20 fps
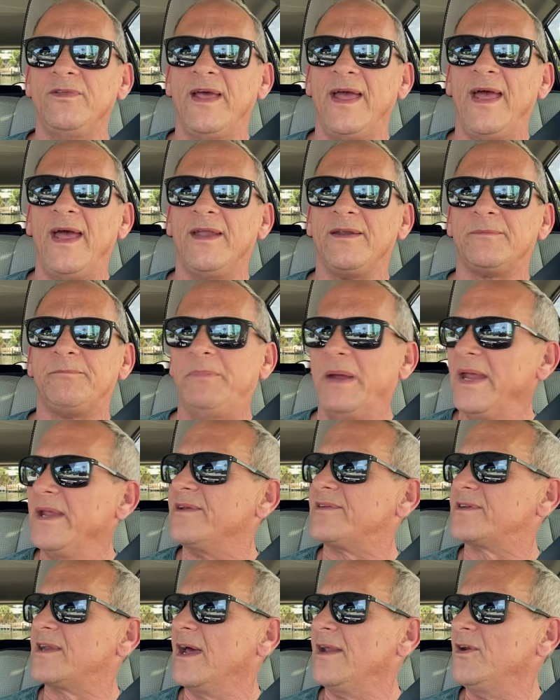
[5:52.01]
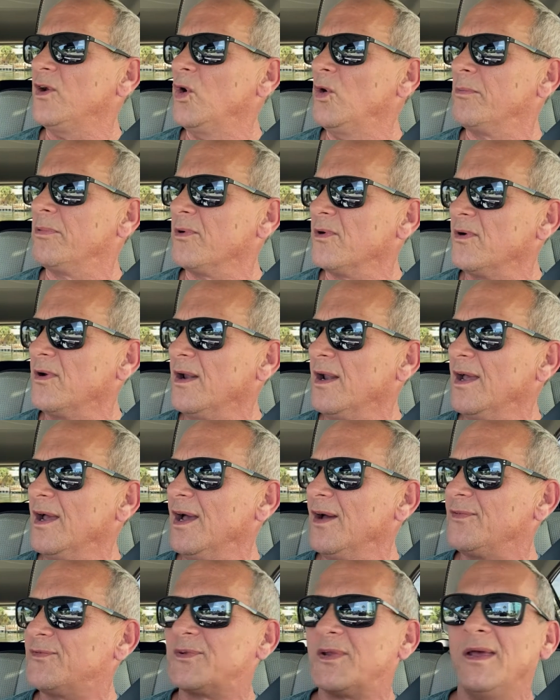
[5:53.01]
that based on Uber and
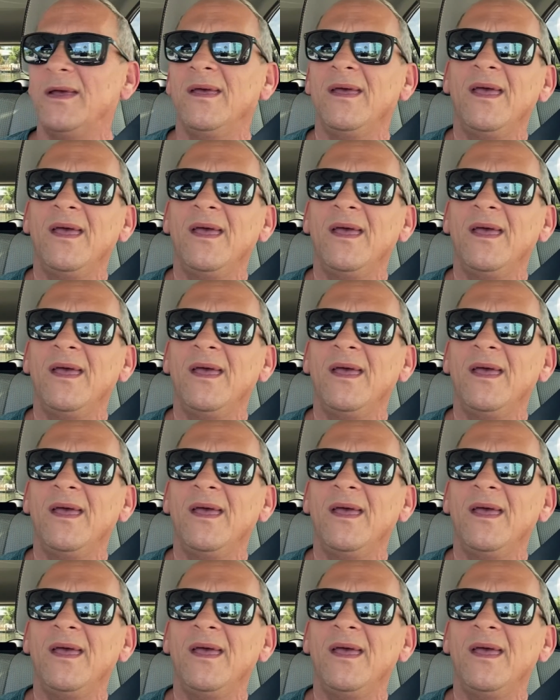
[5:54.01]
Lyft.